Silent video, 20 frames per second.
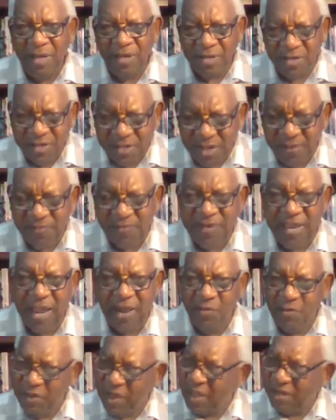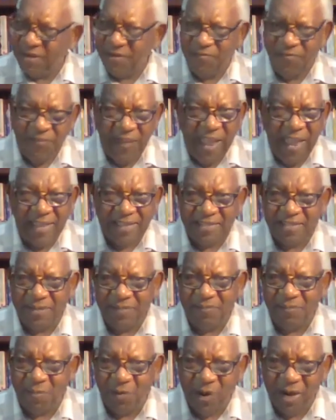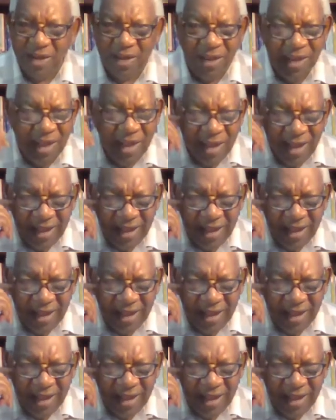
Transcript: Sometimes we got to fast and pray